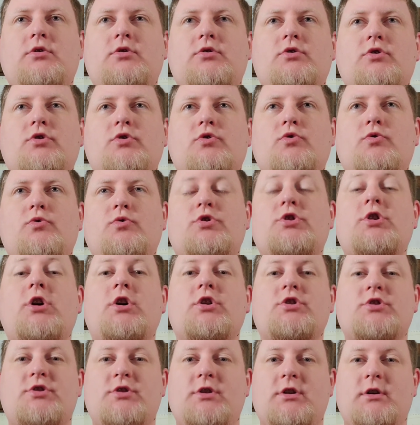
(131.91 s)
to
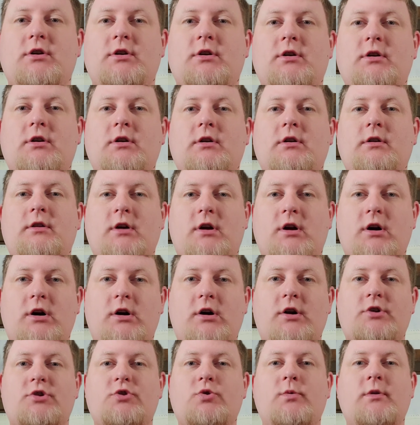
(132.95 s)
charge the
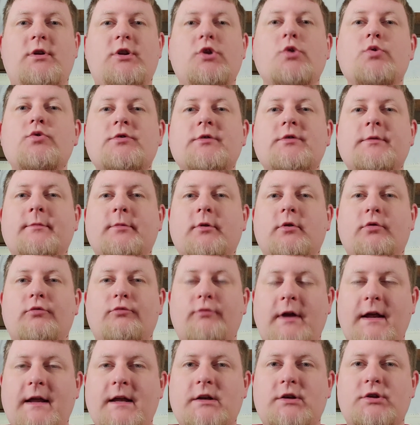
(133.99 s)
car to a usable
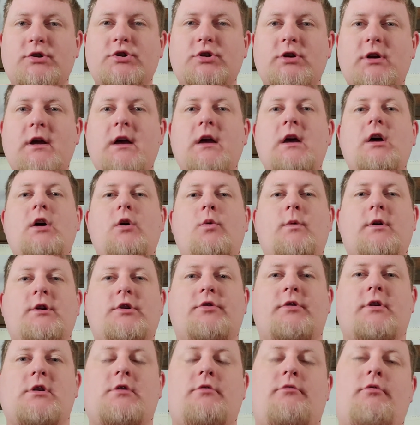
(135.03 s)
range when
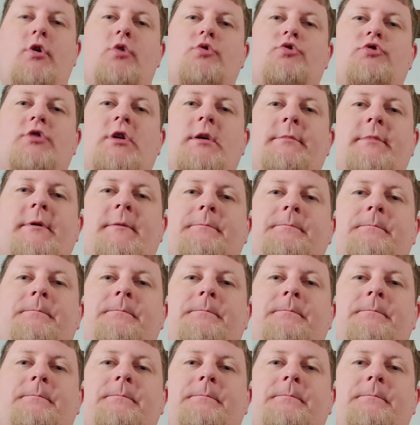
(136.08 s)
you're on a road trip.